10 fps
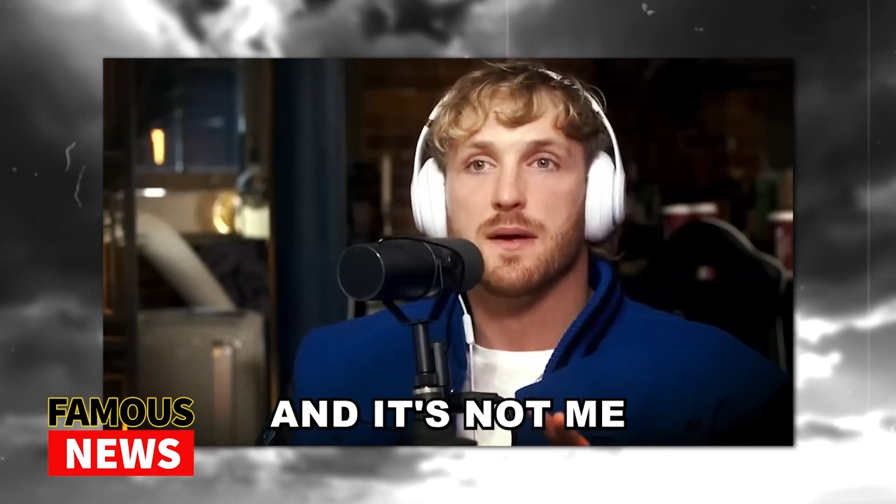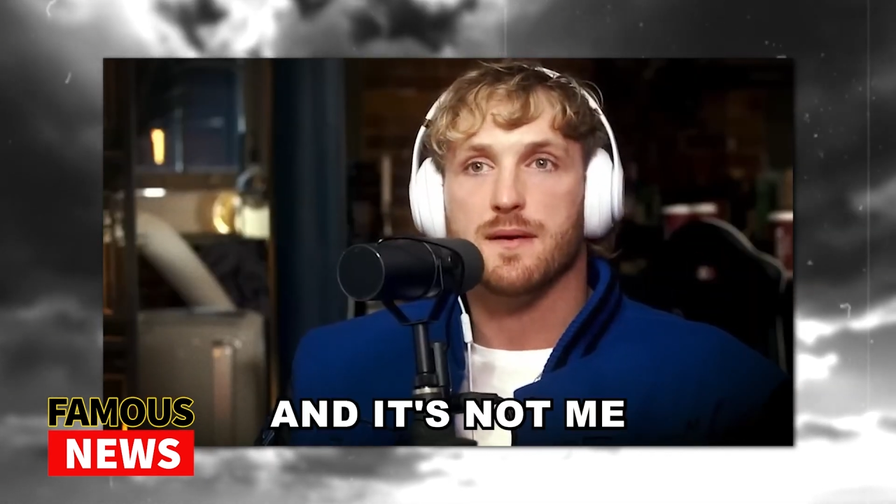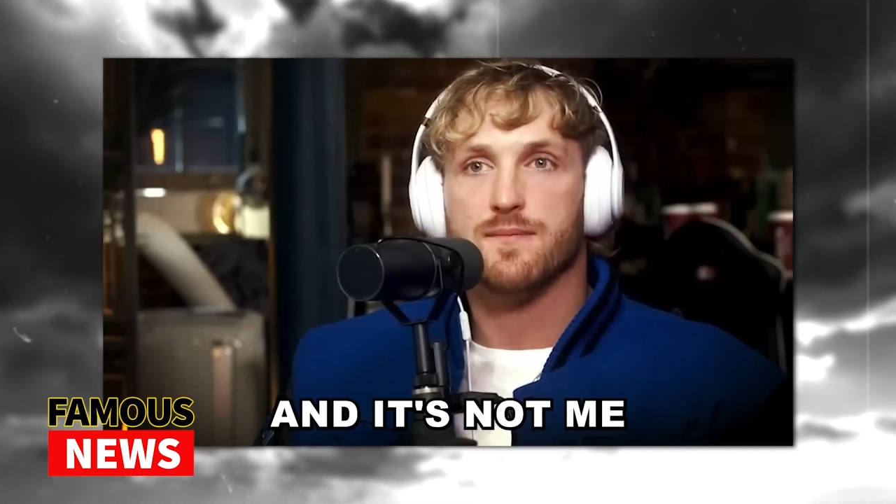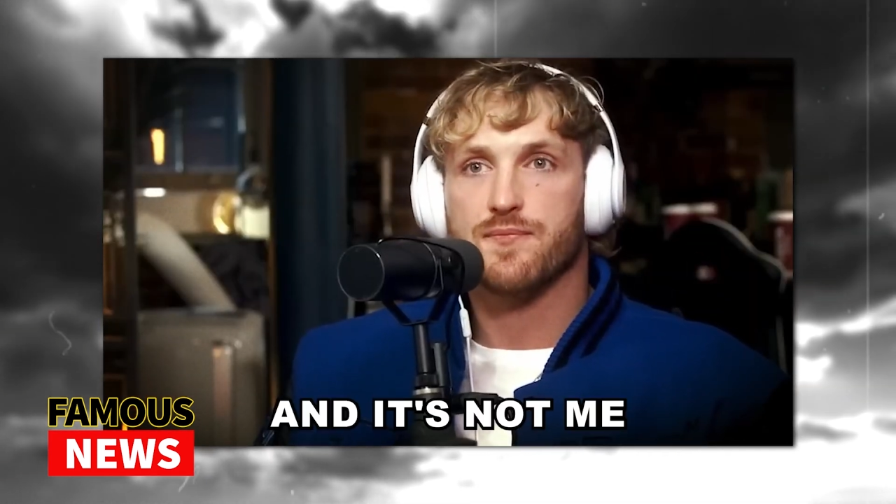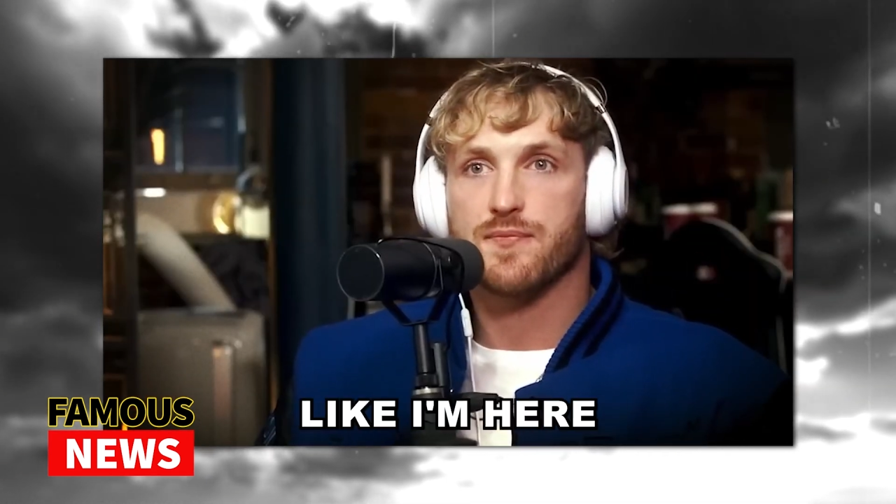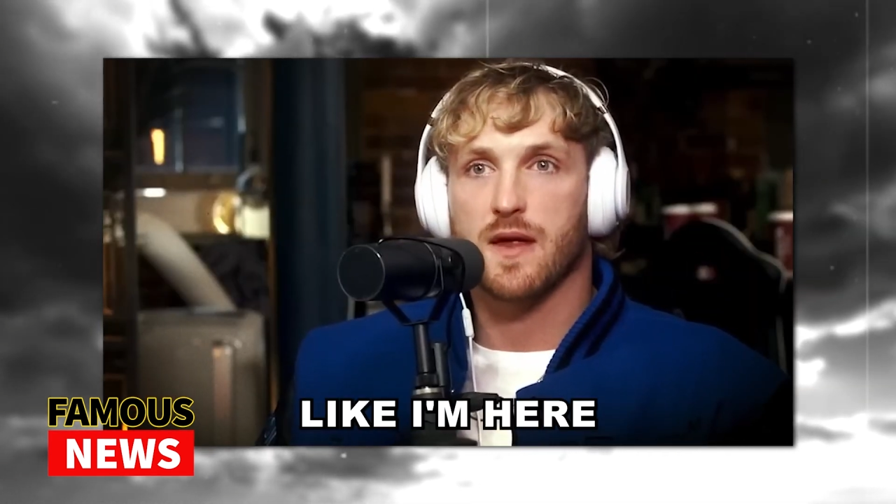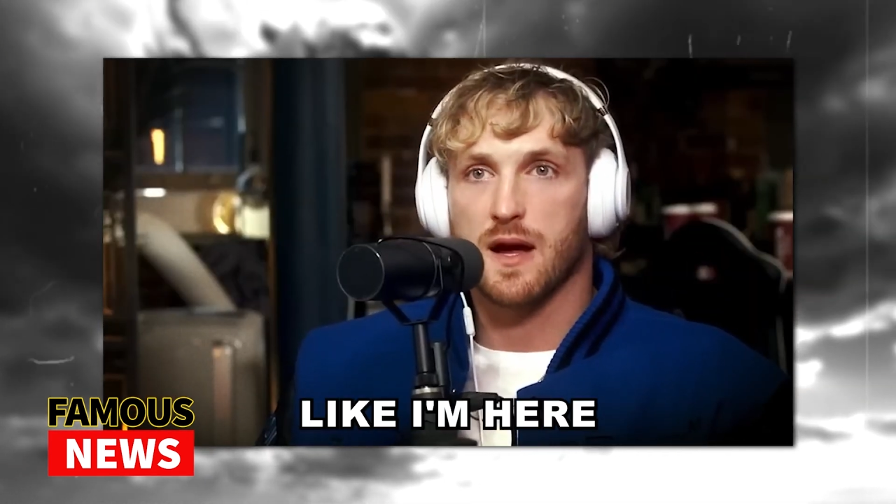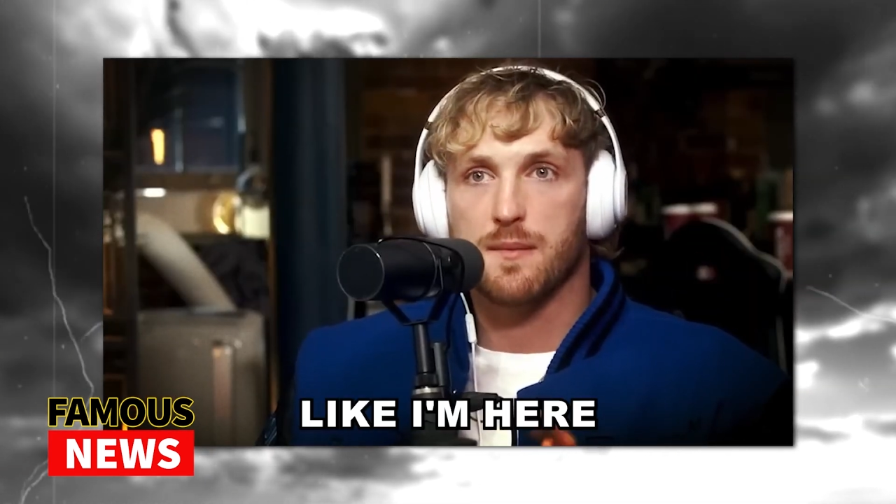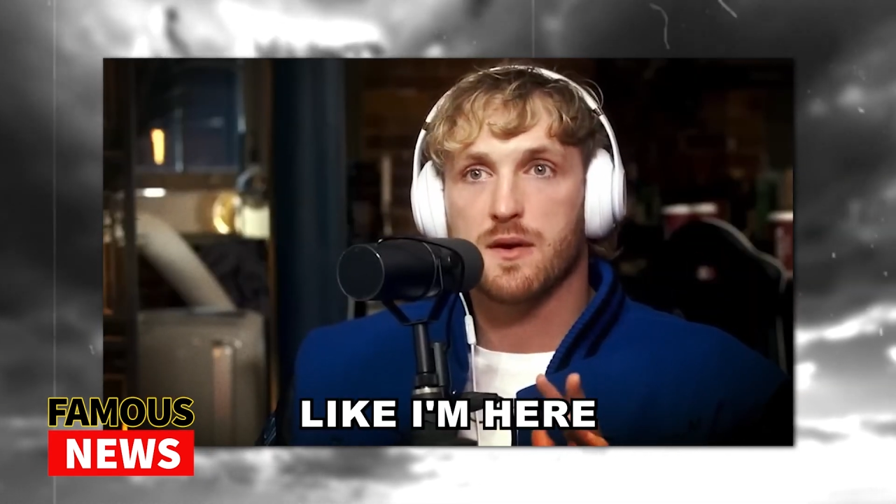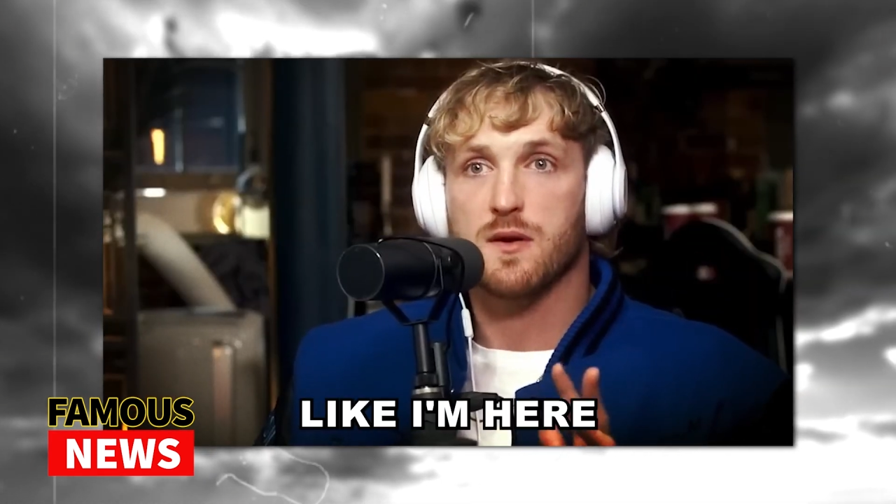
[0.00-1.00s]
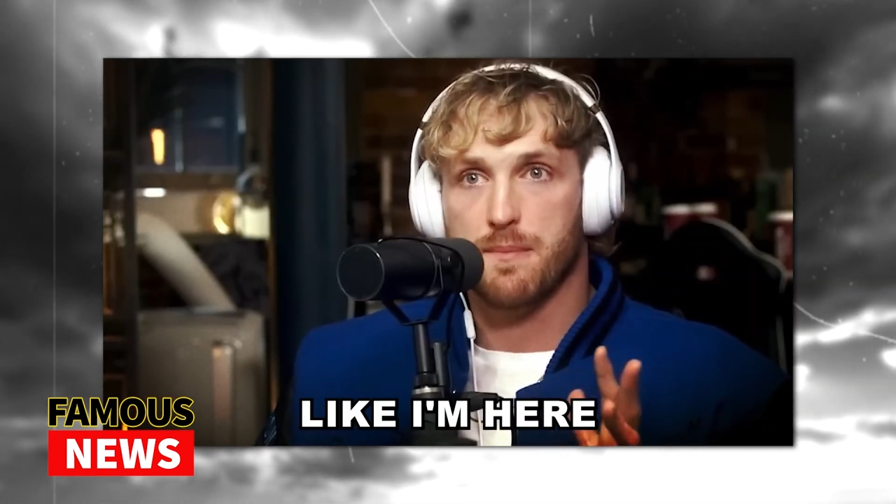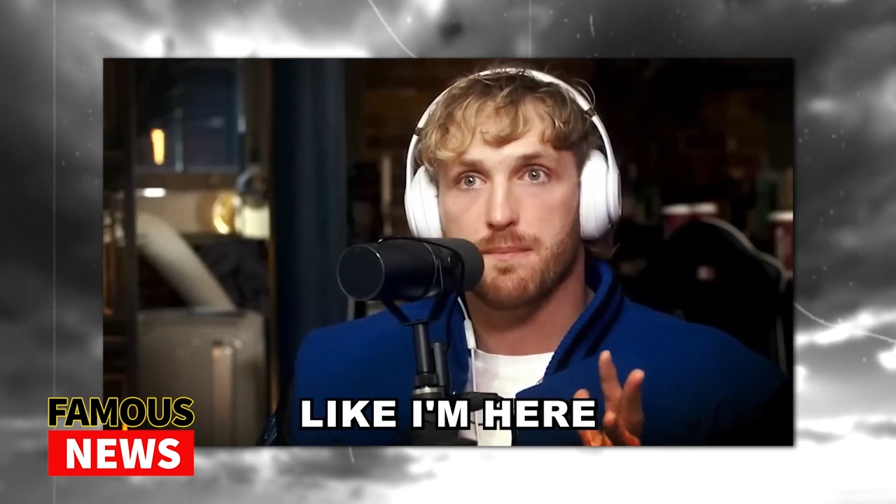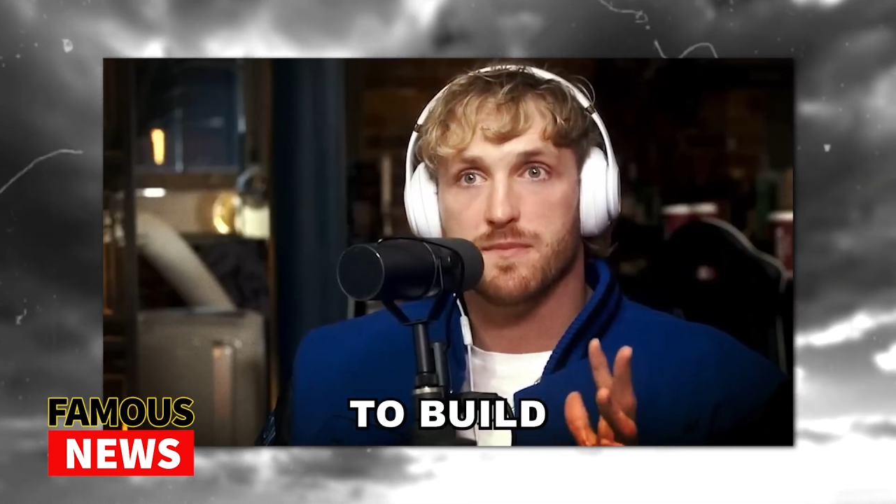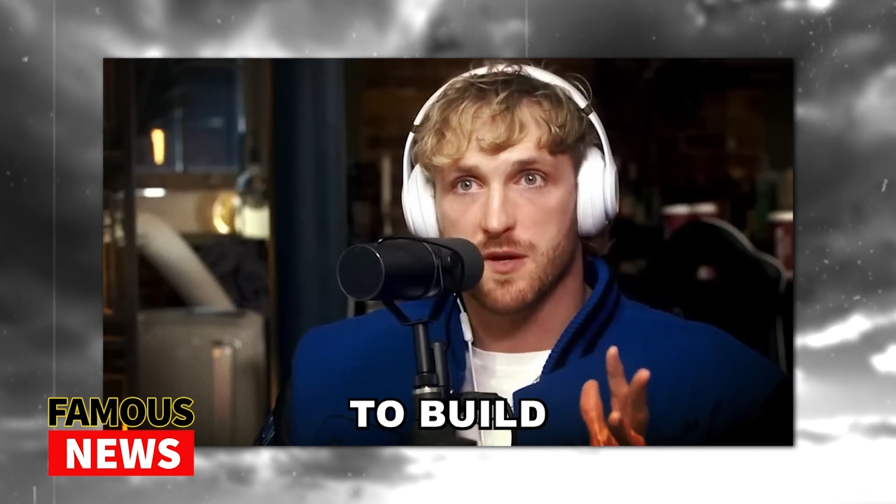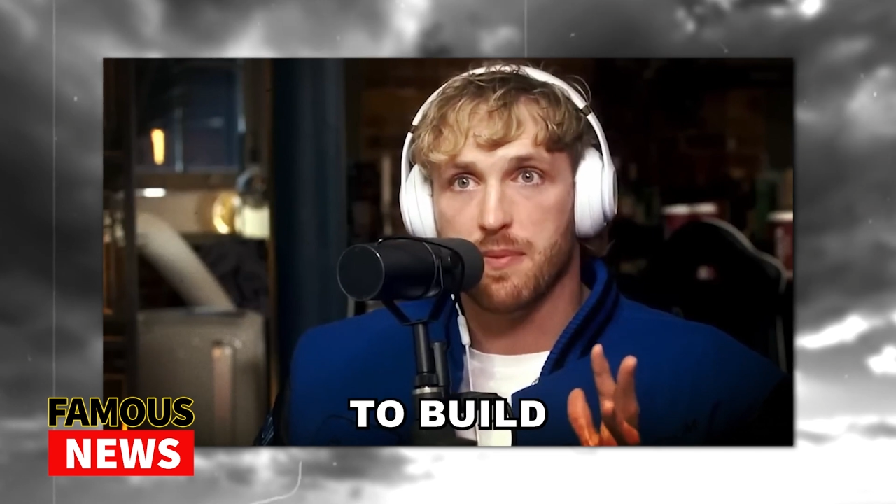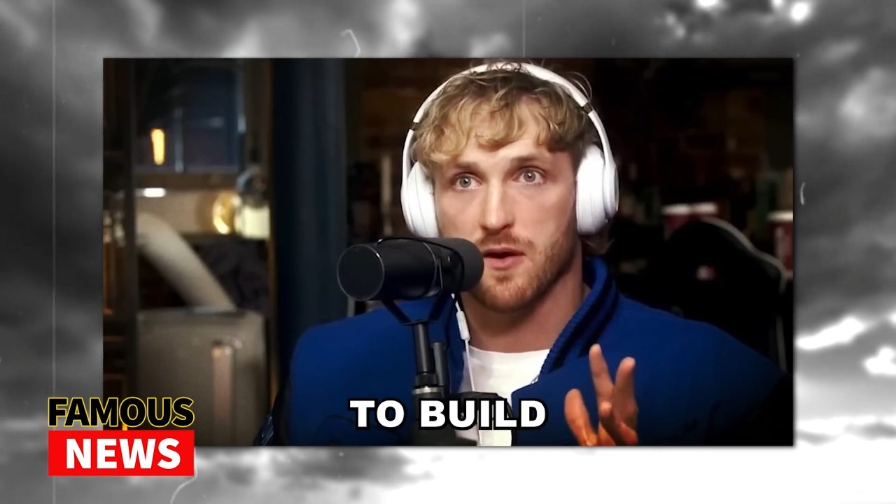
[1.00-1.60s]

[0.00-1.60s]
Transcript: me. Like, I'm here to